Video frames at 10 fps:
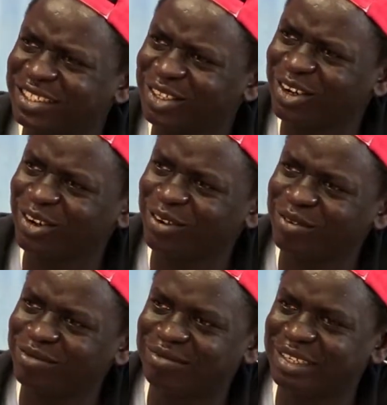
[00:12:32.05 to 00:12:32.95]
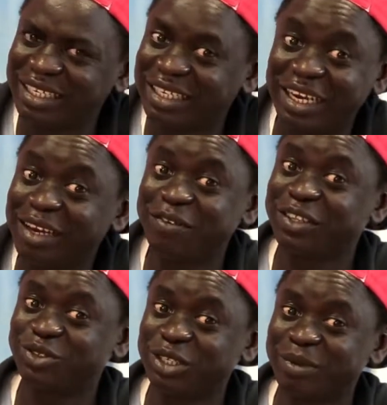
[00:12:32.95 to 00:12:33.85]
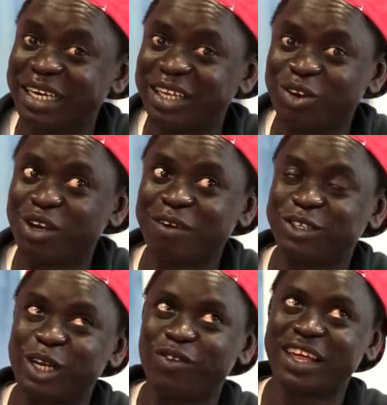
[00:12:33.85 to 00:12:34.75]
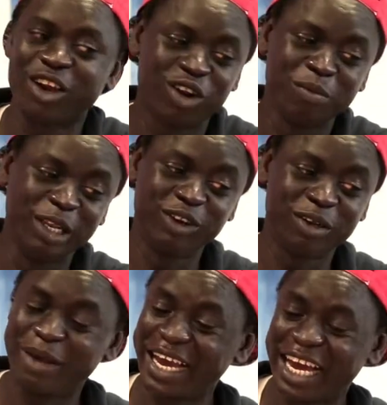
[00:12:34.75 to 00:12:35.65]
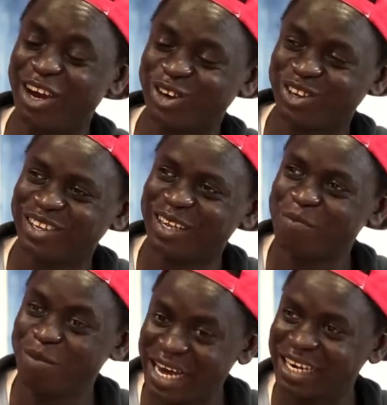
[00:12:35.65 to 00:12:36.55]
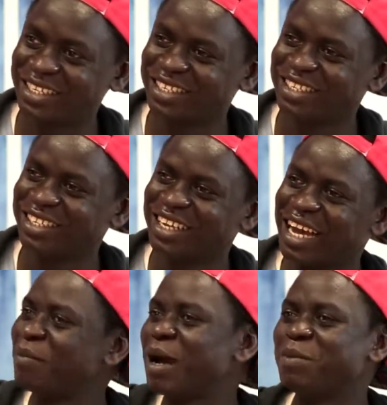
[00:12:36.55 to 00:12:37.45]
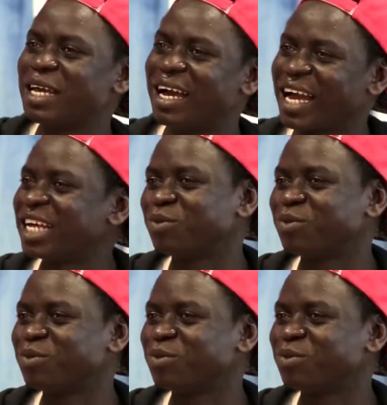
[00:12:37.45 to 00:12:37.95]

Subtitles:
So I'm living the dream, and I don't have to tell you that I got $1 million in my account, but I'm happy, I can